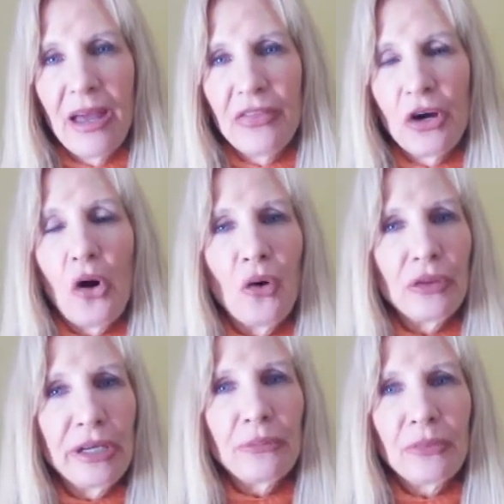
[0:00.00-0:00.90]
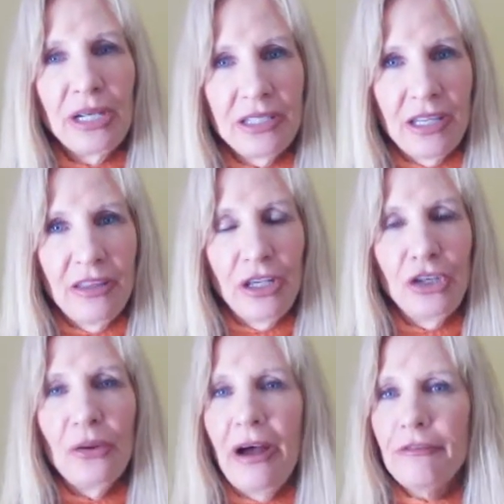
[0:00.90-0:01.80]
The only reason that
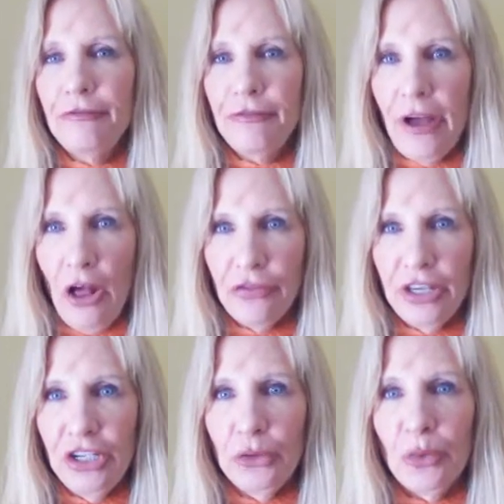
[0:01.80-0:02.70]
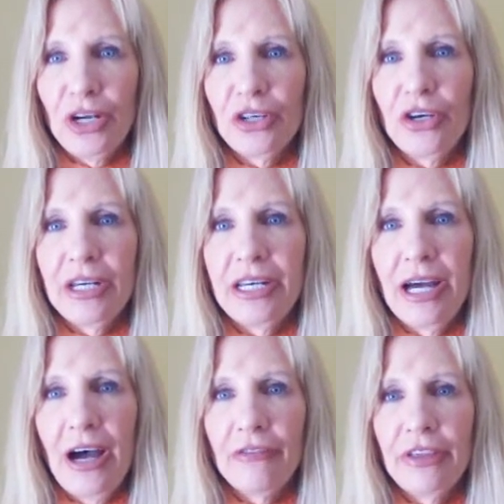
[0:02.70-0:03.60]
you have felt that you weren't good
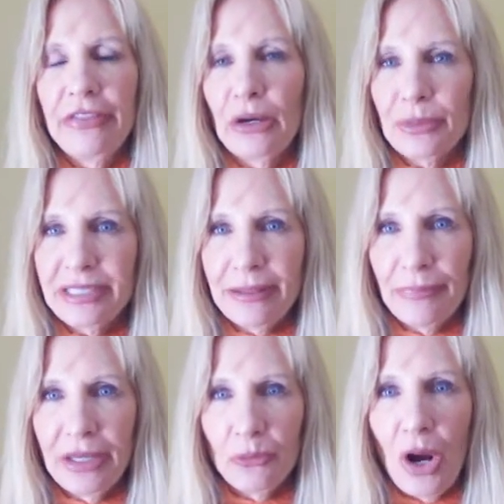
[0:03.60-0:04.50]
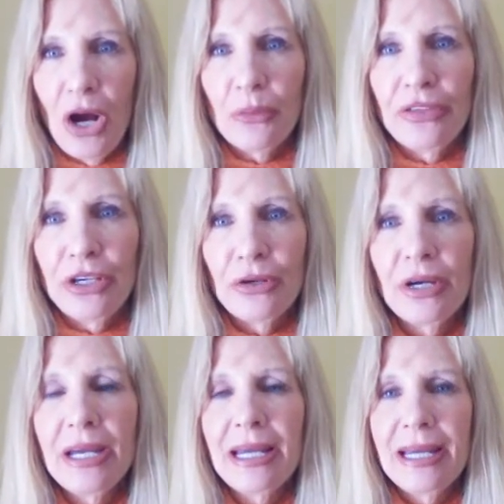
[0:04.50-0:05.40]
enough, that there was something wrong with you,
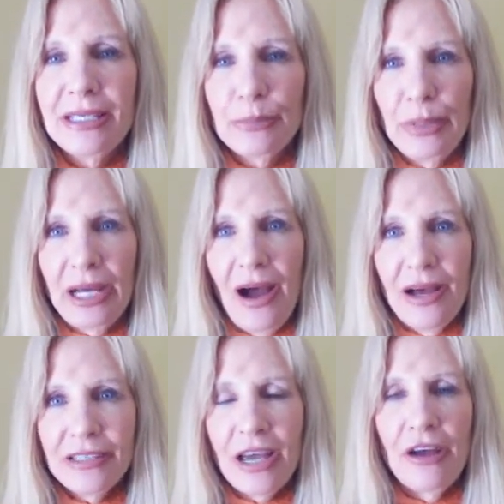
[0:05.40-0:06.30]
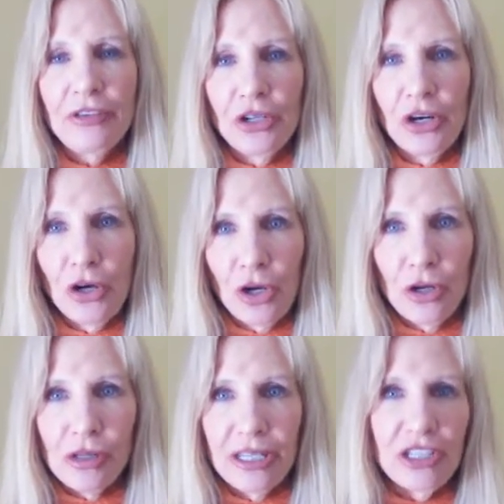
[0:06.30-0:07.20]
is because of your early